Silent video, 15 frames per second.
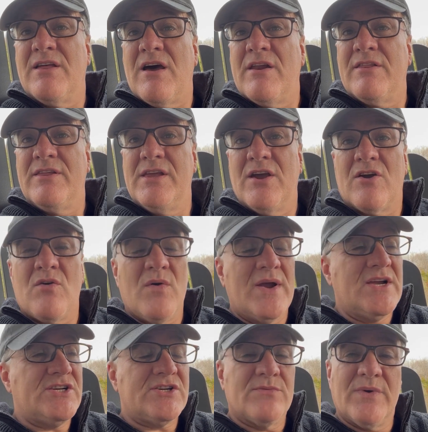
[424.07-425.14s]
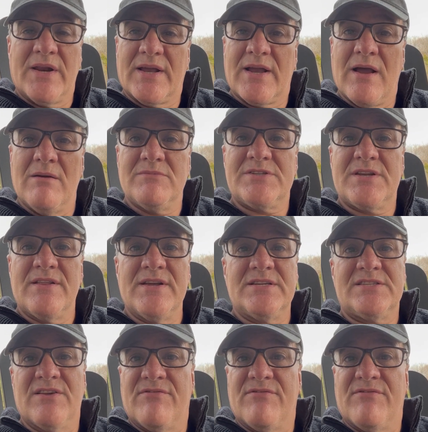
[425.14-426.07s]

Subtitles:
out of the equation when it comes to this,